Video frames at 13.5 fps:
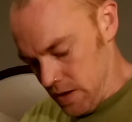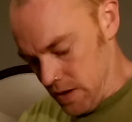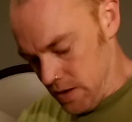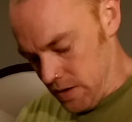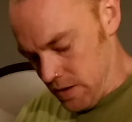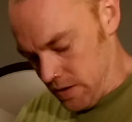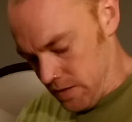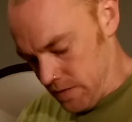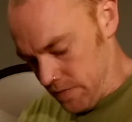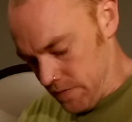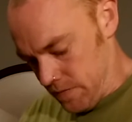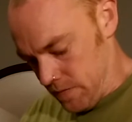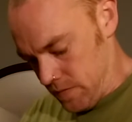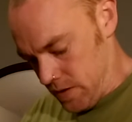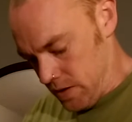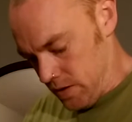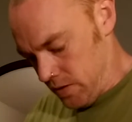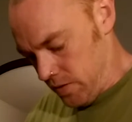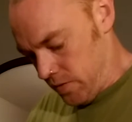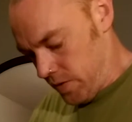in there and the
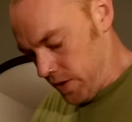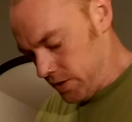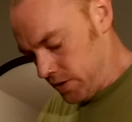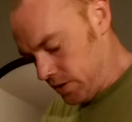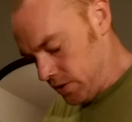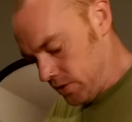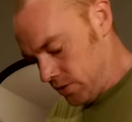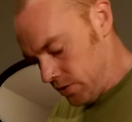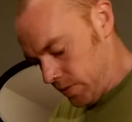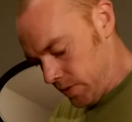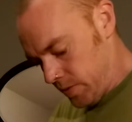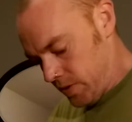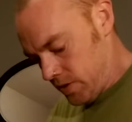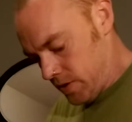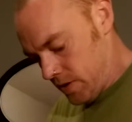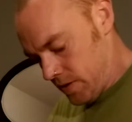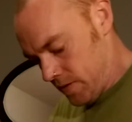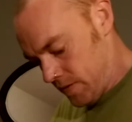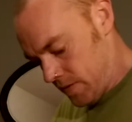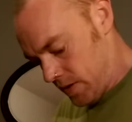little ridge as you normally would,
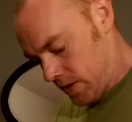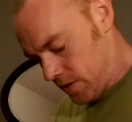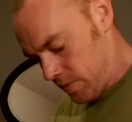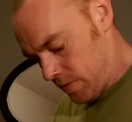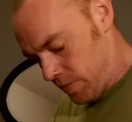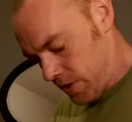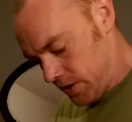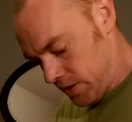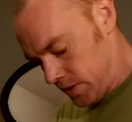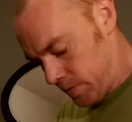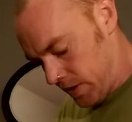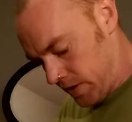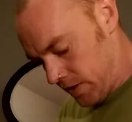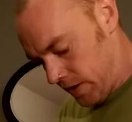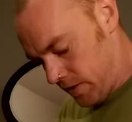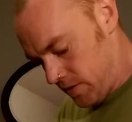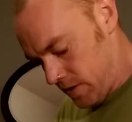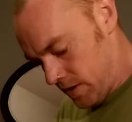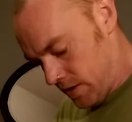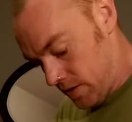and compress the spring
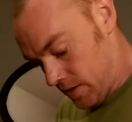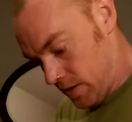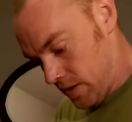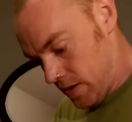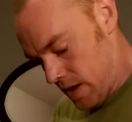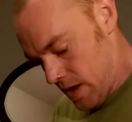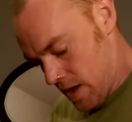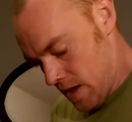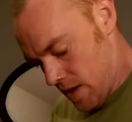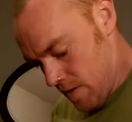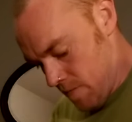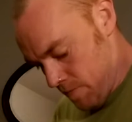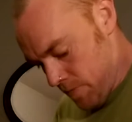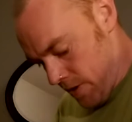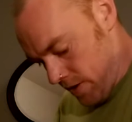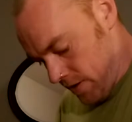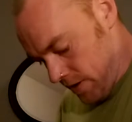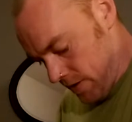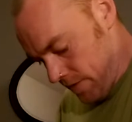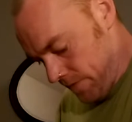down,
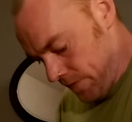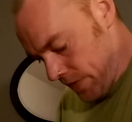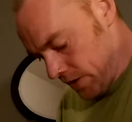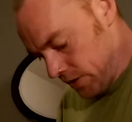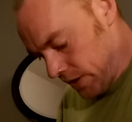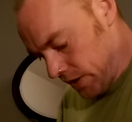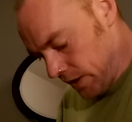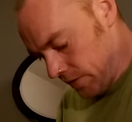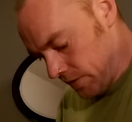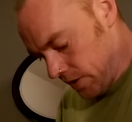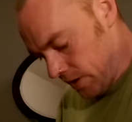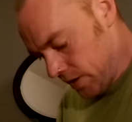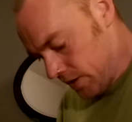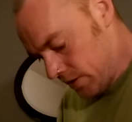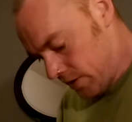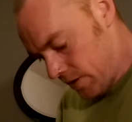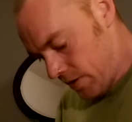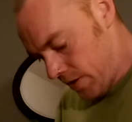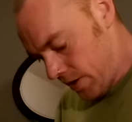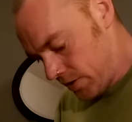but instead of starting to
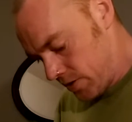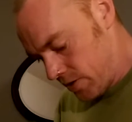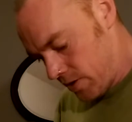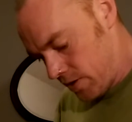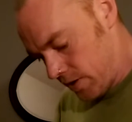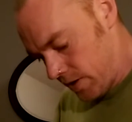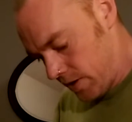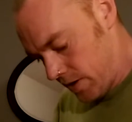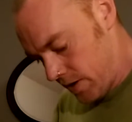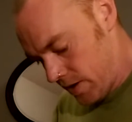turn this collar,